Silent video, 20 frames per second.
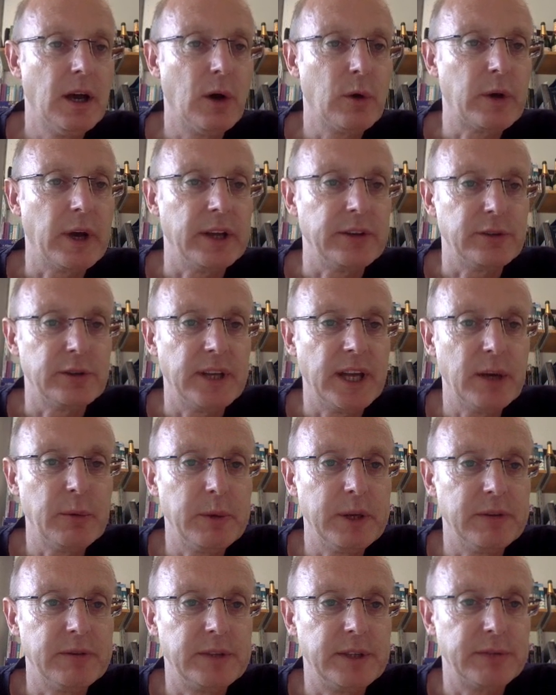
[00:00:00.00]
Okay, so now
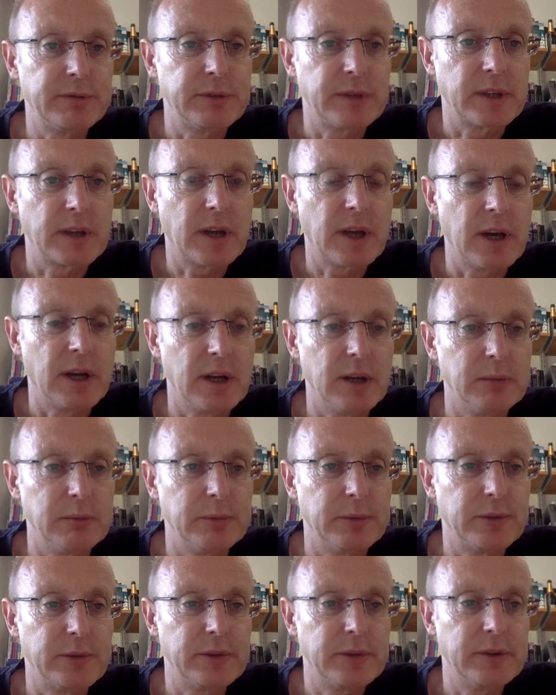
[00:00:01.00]
we have different
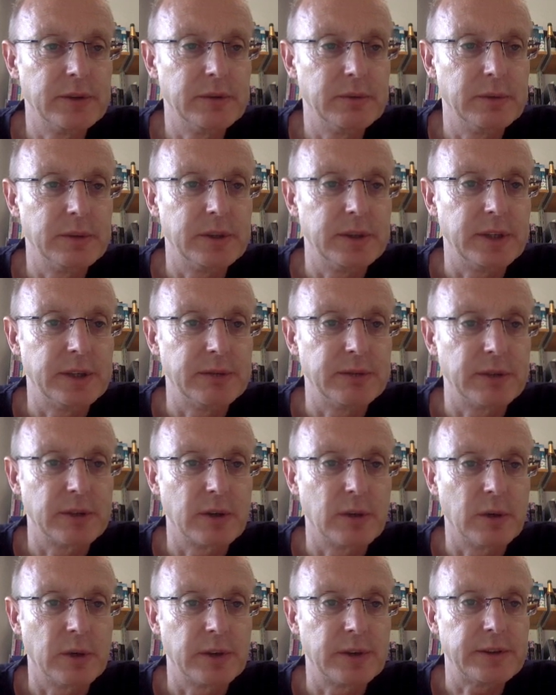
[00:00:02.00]
columns with the different
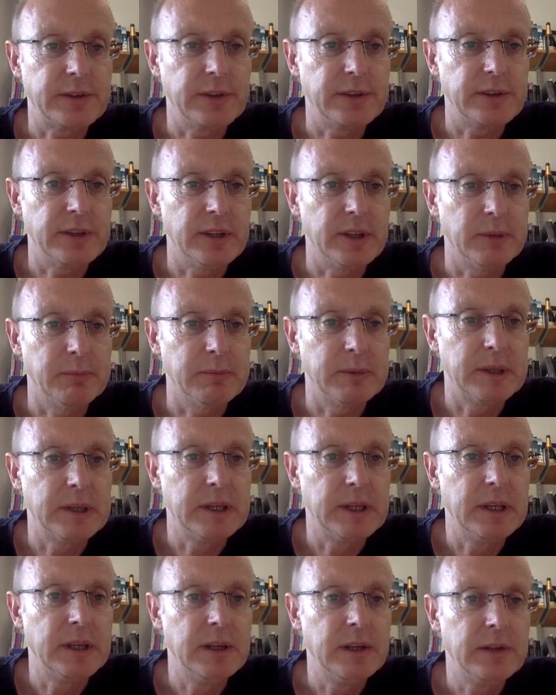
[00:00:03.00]
quantities in them.
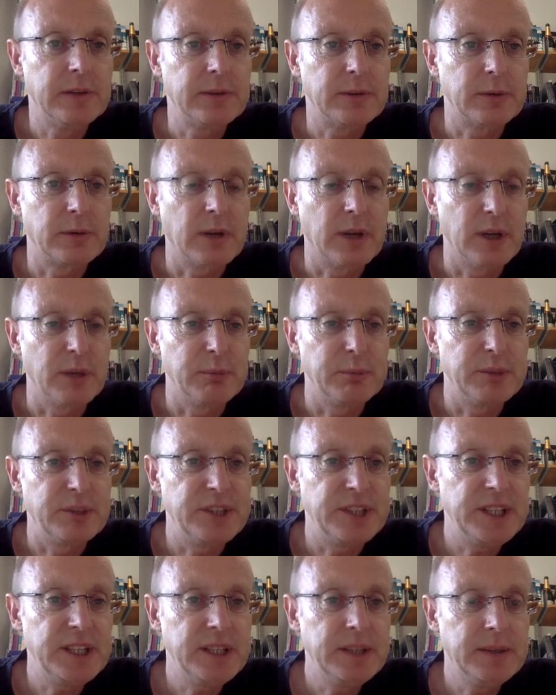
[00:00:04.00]
So column
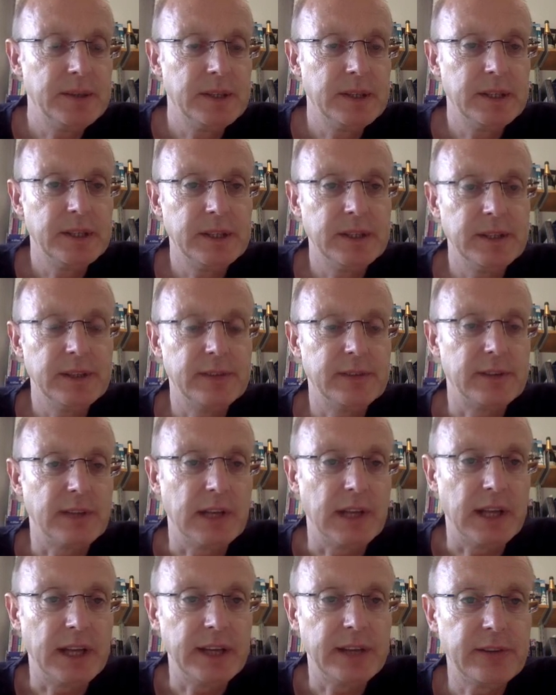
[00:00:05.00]
D is the
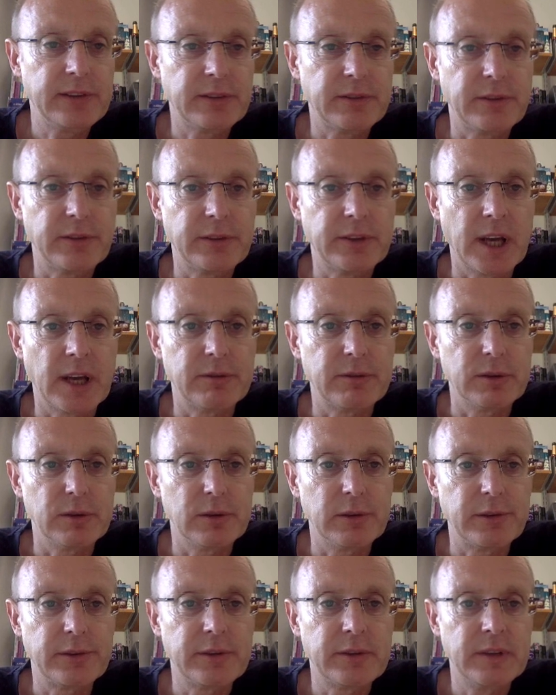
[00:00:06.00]
lengths of the
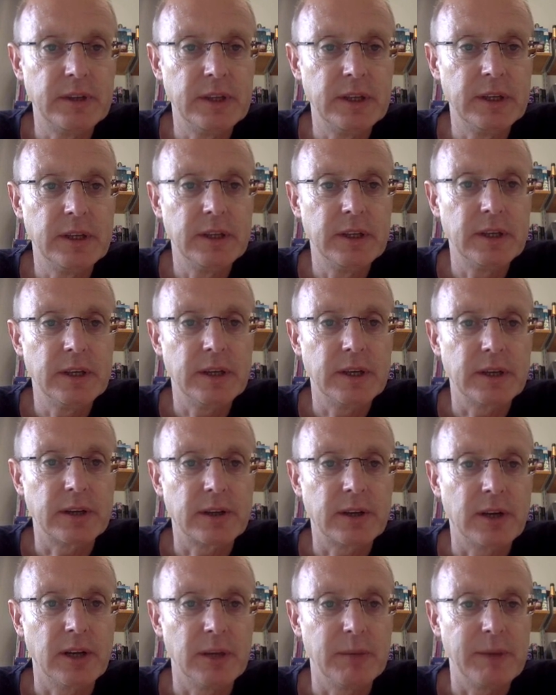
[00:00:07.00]
scaffolds, and
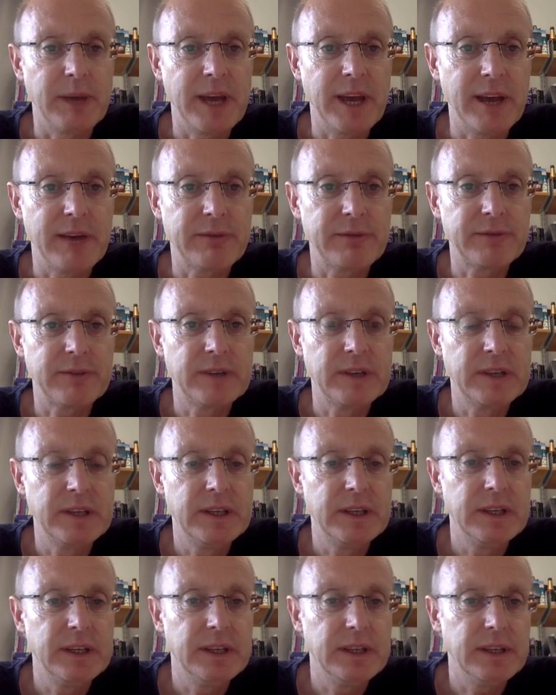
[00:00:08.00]
column F
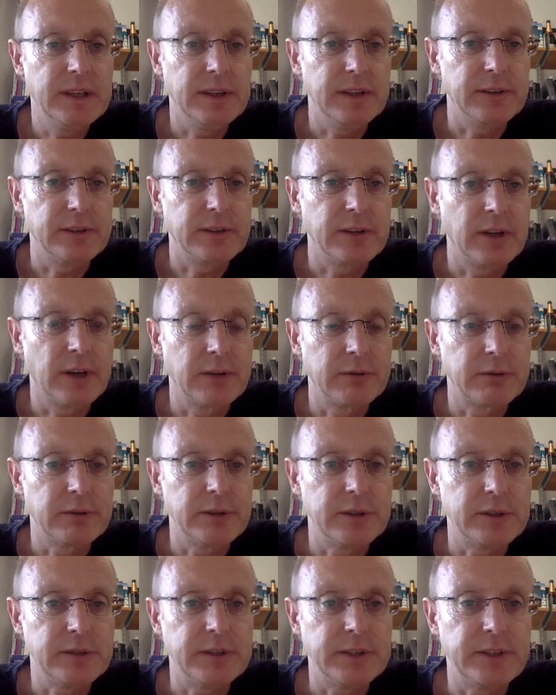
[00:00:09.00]
is the
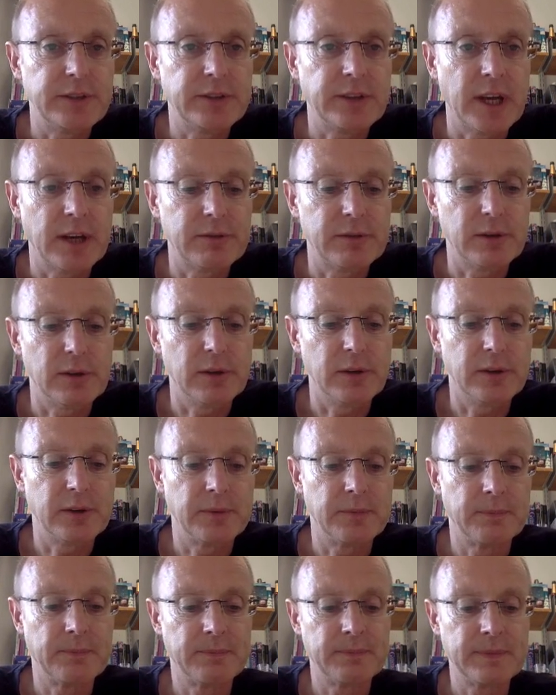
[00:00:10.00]
coverage of each scaffold.
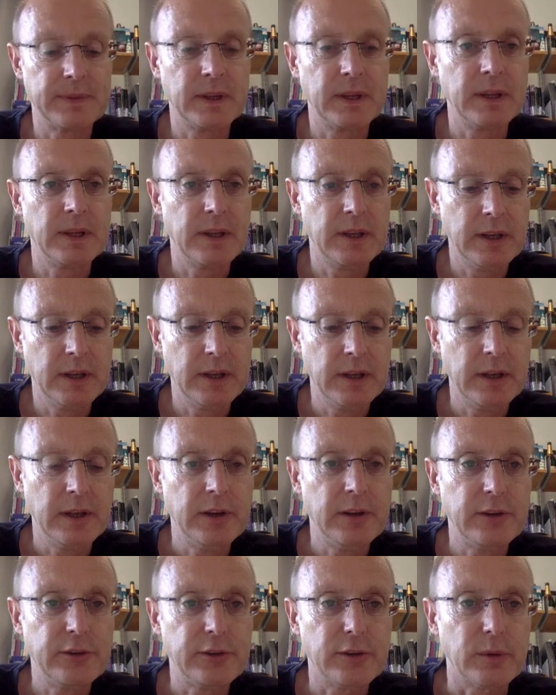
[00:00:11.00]

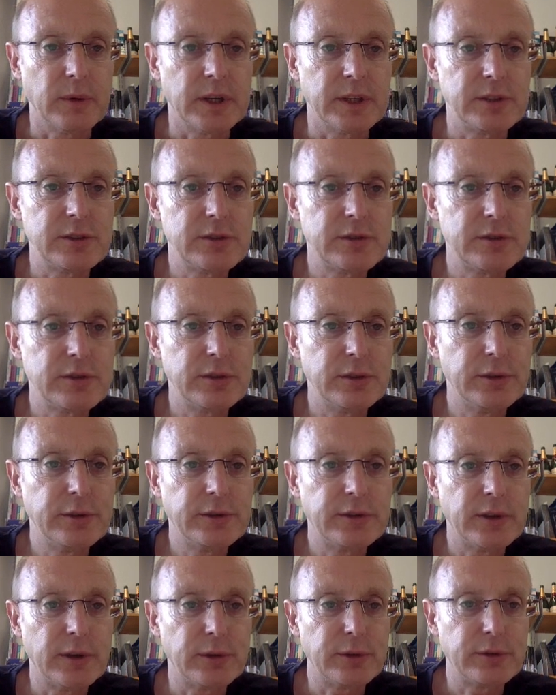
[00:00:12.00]
So I
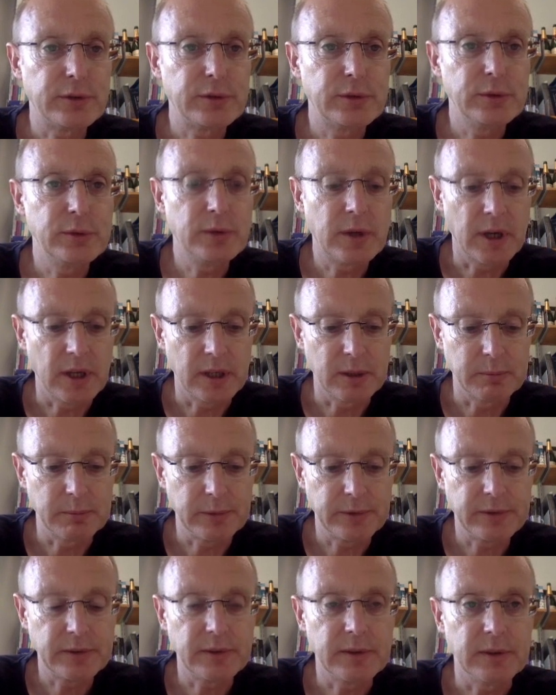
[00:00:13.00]
choose those two
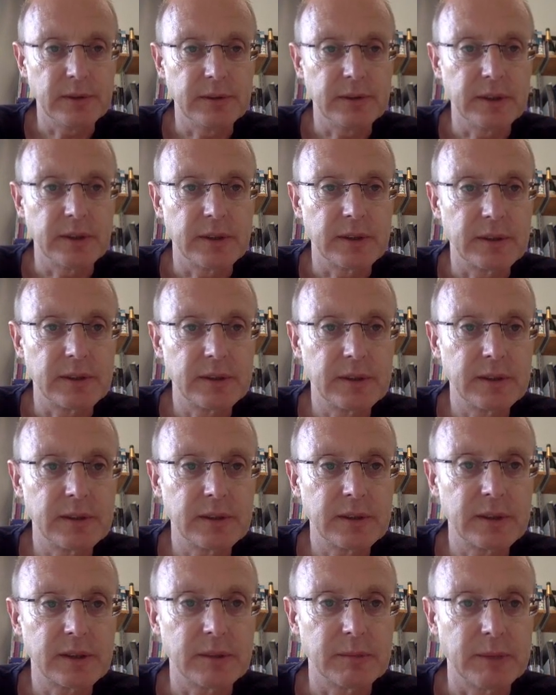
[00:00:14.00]
columns using
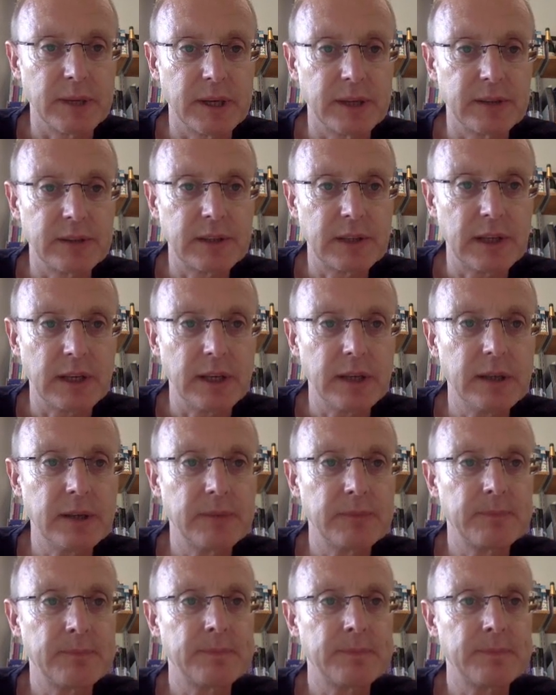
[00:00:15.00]
Command click,